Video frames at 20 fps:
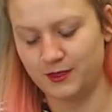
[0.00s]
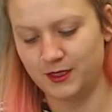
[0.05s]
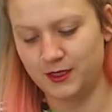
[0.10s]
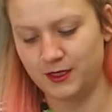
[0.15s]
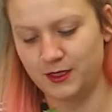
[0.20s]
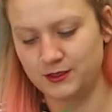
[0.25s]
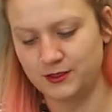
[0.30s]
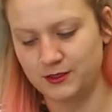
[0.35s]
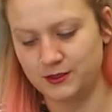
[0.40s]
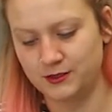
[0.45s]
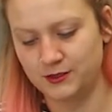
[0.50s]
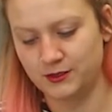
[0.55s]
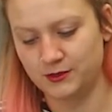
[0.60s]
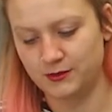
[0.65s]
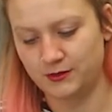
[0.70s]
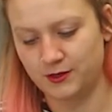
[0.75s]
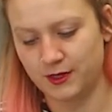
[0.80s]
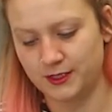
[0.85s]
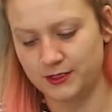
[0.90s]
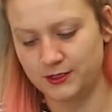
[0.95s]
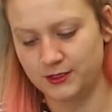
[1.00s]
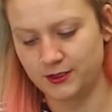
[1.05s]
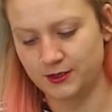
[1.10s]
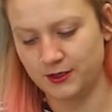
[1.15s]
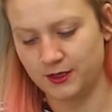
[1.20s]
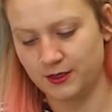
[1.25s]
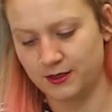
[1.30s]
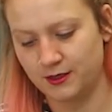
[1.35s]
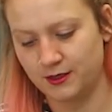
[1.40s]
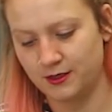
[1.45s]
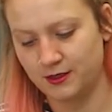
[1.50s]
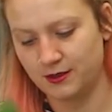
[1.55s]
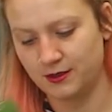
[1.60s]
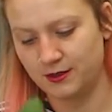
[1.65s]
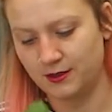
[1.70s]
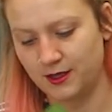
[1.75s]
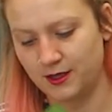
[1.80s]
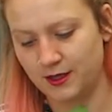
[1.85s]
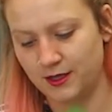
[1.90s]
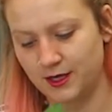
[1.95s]
So I took
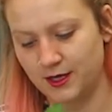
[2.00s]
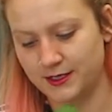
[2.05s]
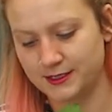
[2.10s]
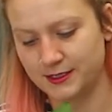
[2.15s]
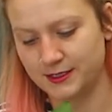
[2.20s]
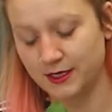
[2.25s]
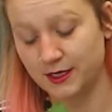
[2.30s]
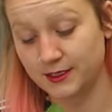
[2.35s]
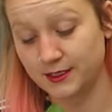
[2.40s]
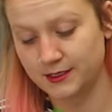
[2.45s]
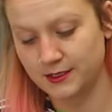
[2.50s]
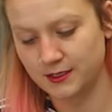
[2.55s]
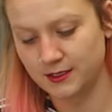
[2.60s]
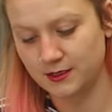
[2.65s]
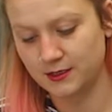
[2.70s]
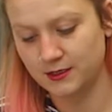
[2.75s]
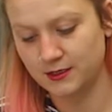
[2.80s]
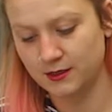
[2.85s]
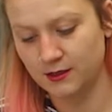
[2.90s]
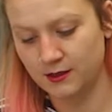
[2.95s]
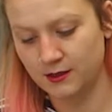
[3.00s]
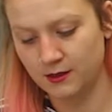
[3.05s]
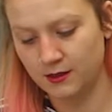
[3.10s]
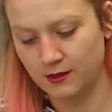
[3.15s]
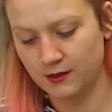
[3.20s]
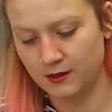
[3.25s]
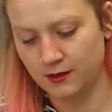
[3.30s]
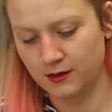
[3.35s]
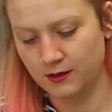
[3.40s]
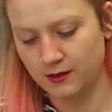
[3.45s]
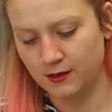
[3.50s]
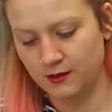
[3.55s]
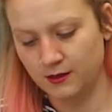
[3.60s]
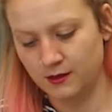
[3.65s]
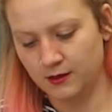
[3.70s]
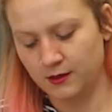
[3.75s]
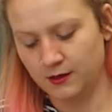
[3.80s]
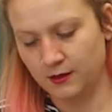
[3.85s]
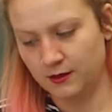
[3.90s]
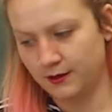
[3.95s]
it as a cutting.
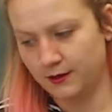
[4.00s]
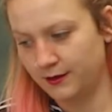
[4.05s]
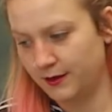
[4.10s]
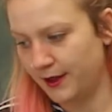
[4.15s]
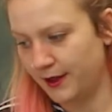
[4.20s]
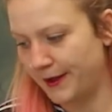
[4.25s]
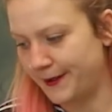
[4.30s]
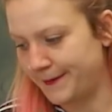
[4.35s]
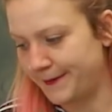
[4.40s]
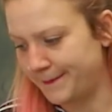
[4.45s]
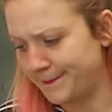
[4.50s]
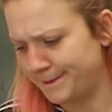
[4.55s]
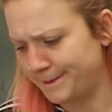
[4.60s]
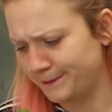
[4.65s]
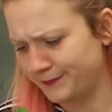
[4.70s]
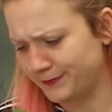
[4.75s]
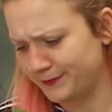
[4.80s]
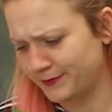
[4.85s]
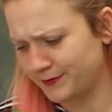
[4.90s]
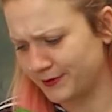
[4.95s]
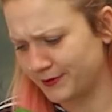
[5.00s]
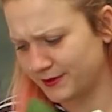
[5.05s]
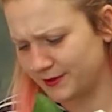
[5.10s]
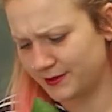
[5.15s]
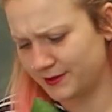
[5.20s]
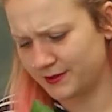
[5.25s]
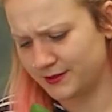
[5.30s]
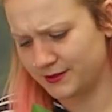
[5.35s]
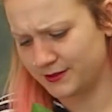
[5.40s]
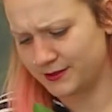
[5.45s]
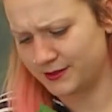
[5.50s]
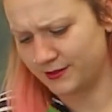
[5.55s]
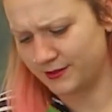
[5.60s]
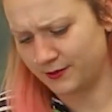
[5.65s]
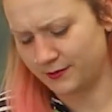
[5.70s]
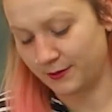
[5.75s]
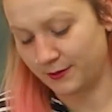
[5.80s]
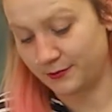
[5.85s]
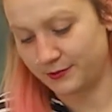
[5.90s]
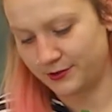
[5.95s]
So
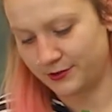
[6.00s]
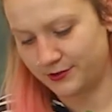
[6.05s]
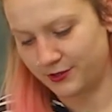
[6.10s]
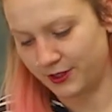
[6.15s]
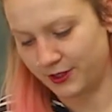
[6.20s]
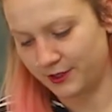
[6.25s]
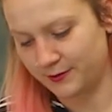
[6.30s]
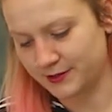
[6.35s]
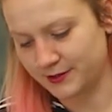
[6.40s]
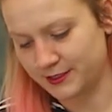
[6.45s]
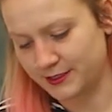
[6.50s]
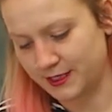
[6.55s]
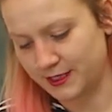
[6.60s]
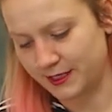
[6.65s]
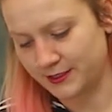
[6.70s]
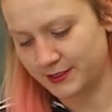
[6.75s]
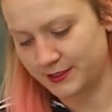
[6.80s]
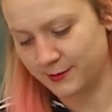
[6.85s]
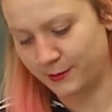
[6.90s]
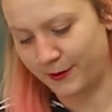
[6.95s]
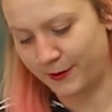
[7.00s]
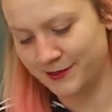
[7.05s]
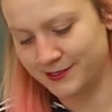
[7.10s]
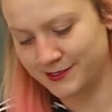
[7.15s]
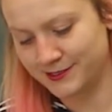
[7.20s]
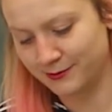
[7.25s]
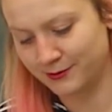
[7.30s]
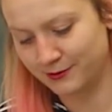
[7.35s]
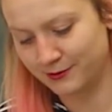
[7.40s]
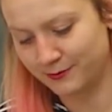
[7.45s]
I'm trying to keep this as light as possible.